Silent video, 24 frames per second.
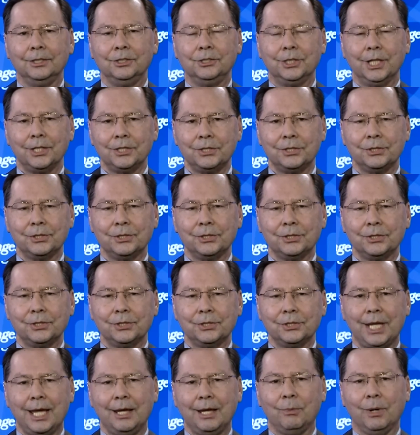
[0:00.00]
just the
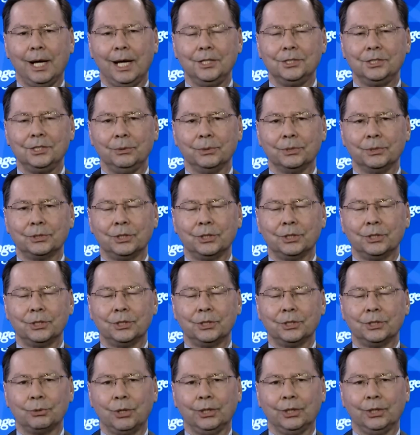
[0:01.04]
same way she was
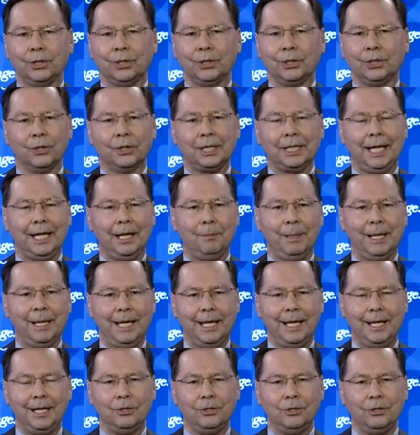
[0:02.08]
controlling her
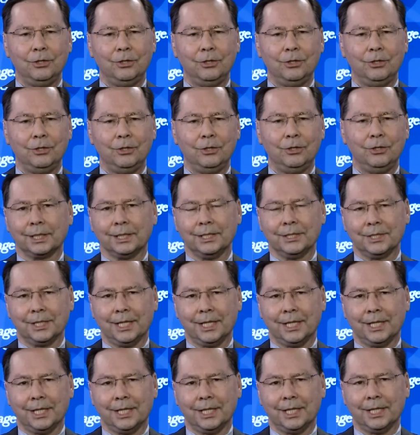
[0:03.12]
campaign
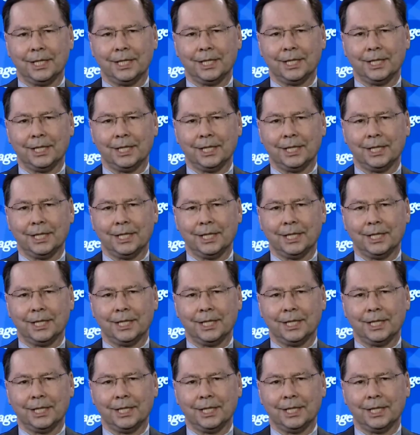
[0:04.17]
organization.